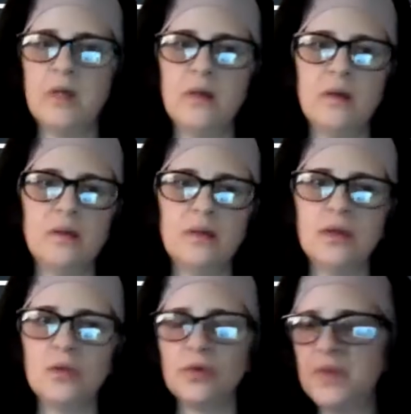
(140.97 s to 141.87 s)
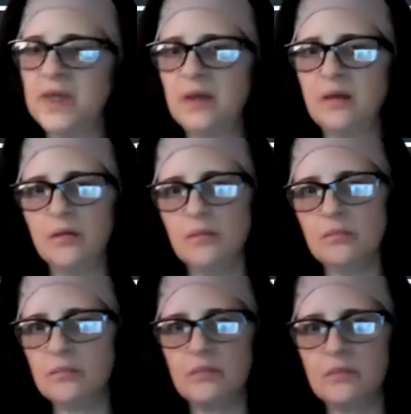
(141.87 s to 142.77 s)
and it will be
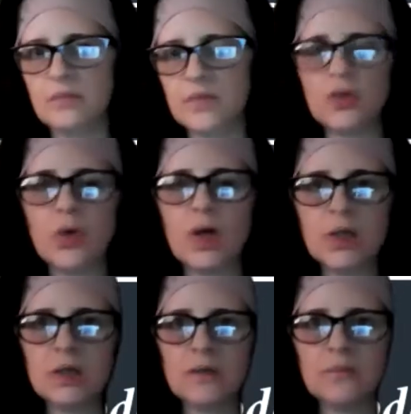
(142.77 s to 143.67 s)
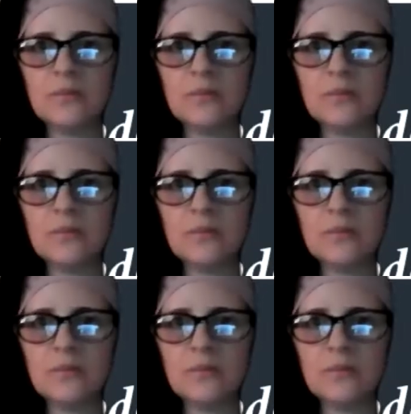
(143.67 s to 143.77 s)
short,